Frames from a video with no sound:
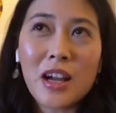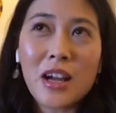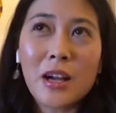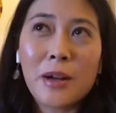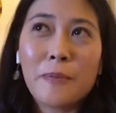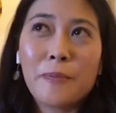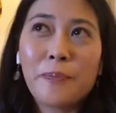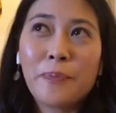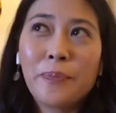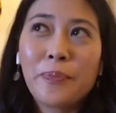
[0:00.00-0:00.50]

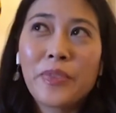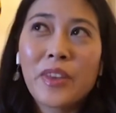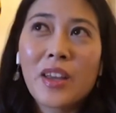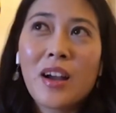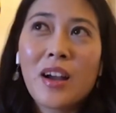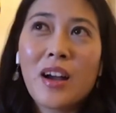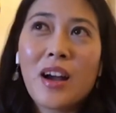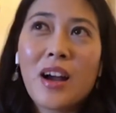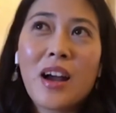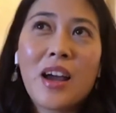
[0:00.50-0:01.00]
I
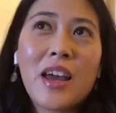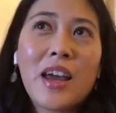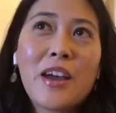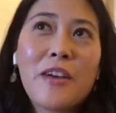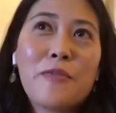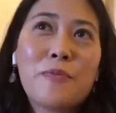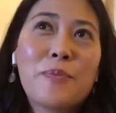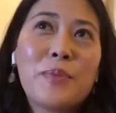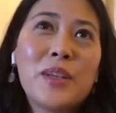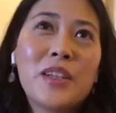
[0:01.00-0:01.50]

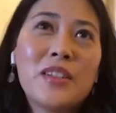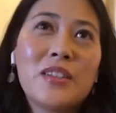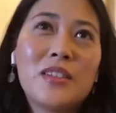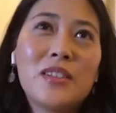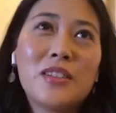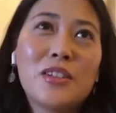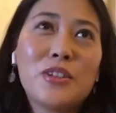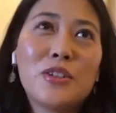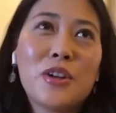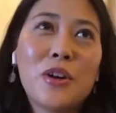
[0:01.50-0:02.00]
have
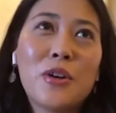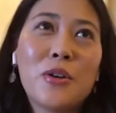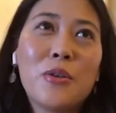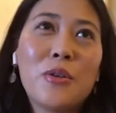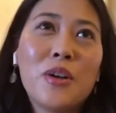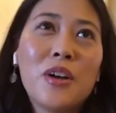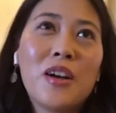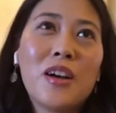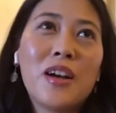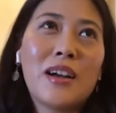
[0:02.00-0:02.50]
been,